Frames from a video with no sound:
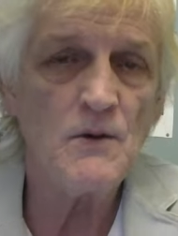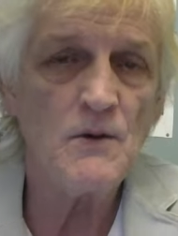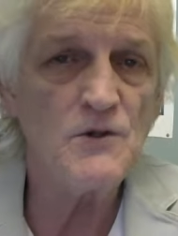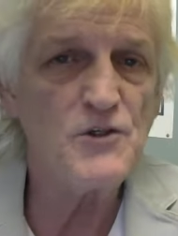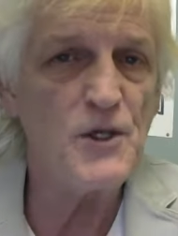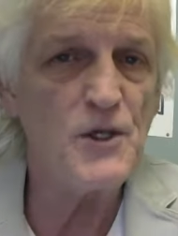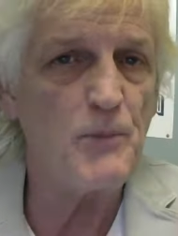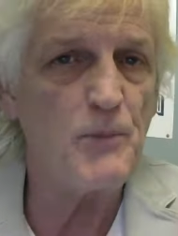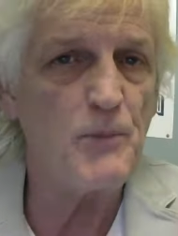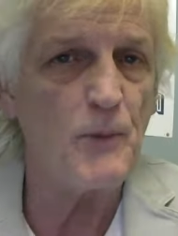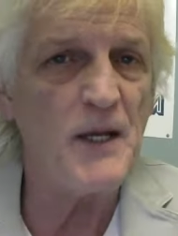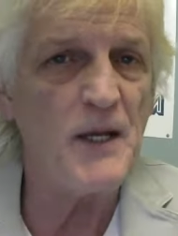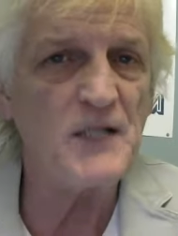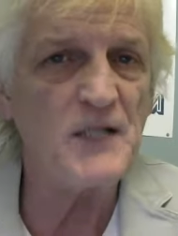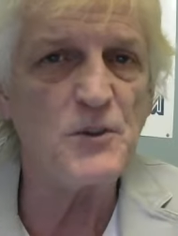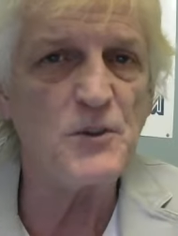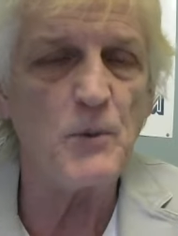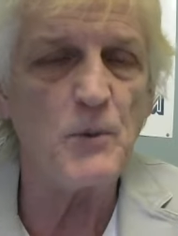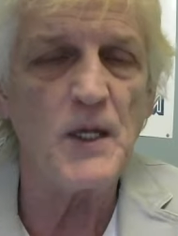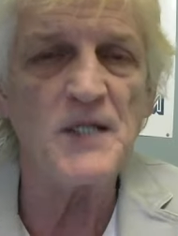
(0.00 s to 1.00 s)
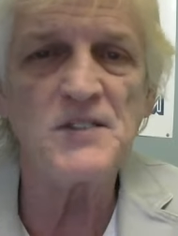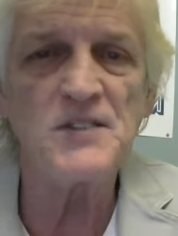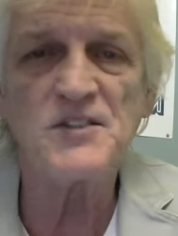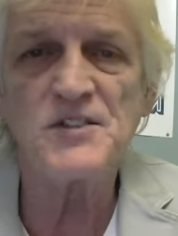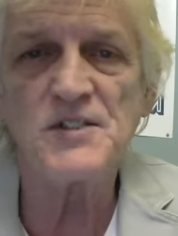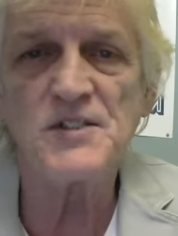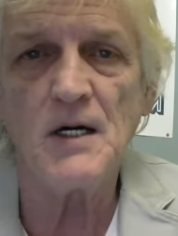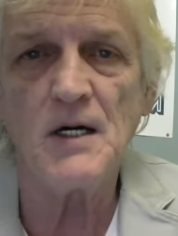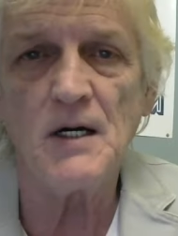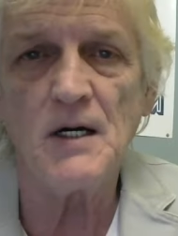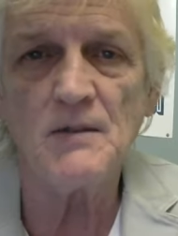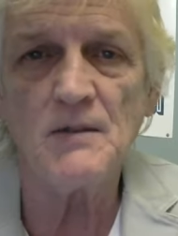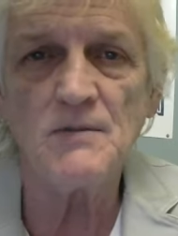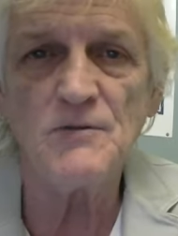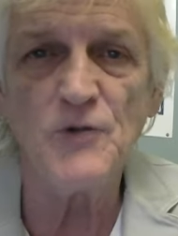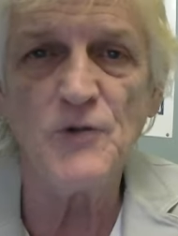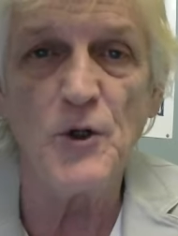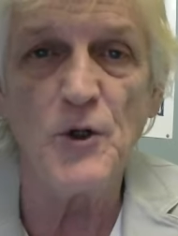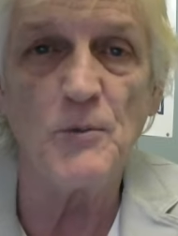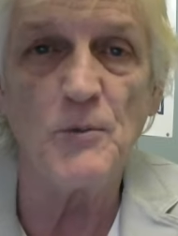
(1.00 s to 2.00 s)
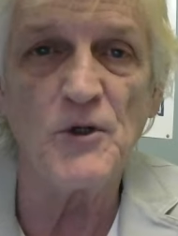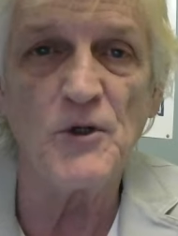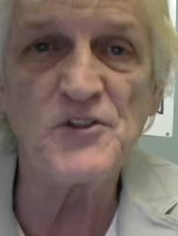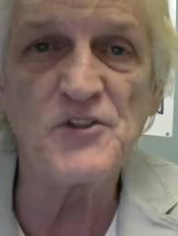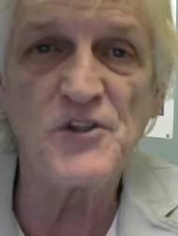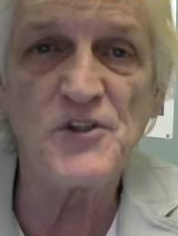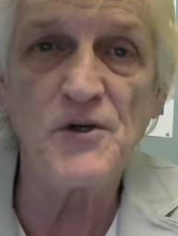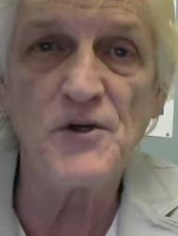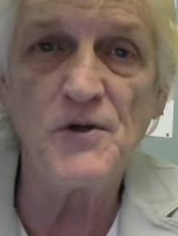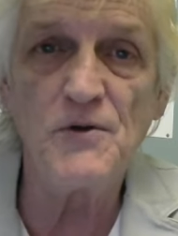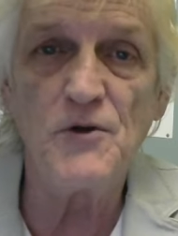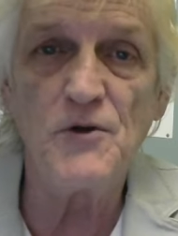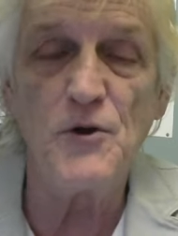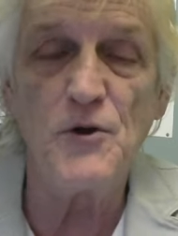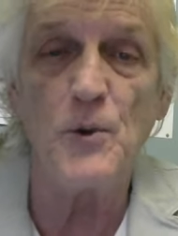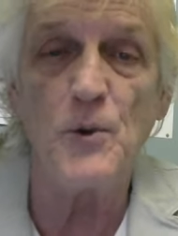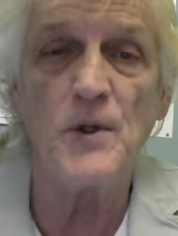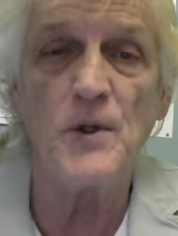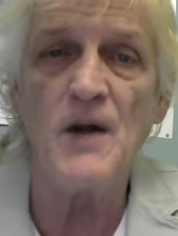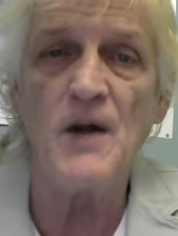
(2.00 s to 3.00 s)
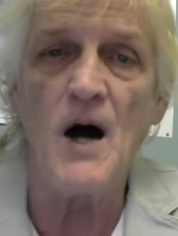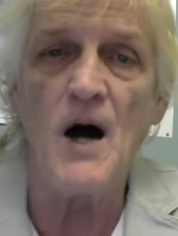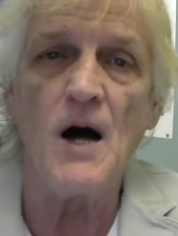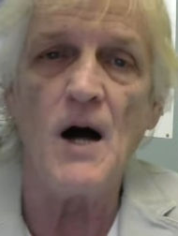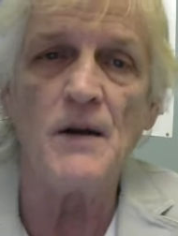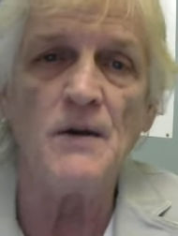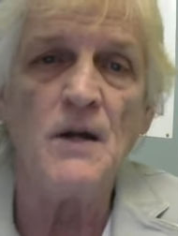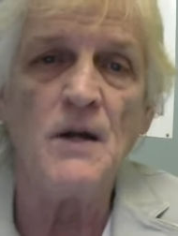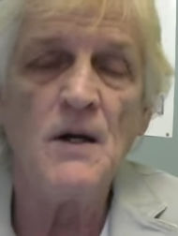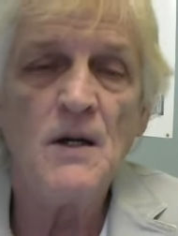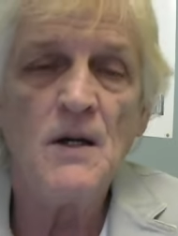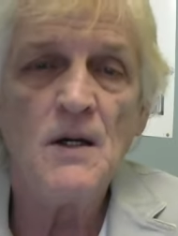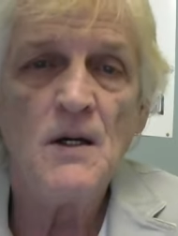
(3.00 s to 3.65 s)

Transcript: she perpetuates uh, numerous QAnon